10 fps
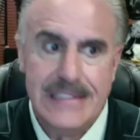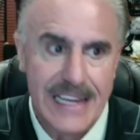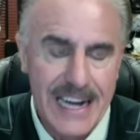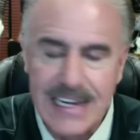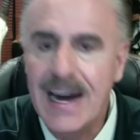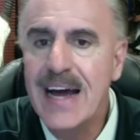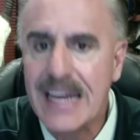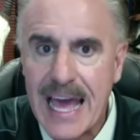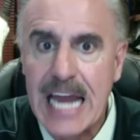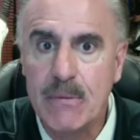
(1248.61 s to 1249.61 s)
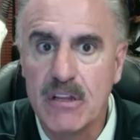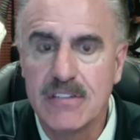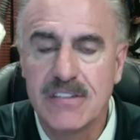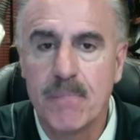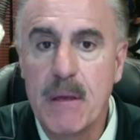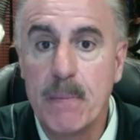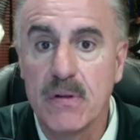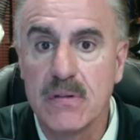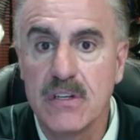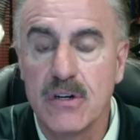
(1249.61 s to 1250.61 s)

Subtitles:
iconic animal that some people,